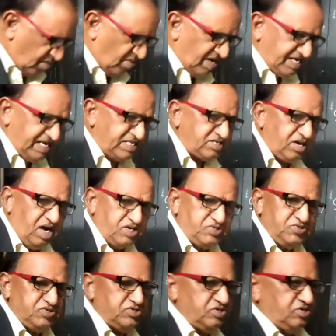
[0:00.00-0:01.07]
what I taught
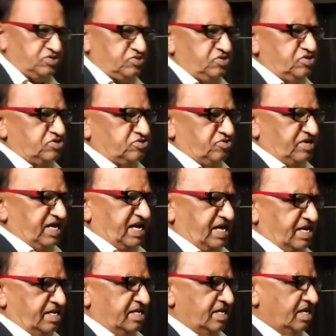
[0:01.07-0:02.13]
to you
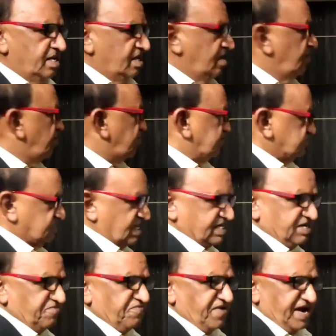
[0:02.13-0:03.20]
today. First I
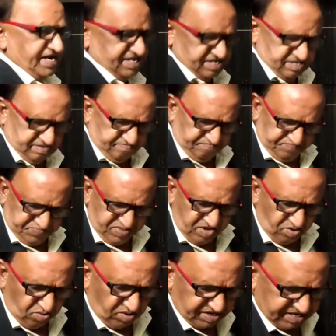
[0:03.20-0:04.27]
defined
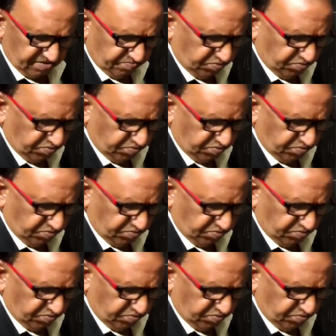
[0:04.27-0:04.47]
what a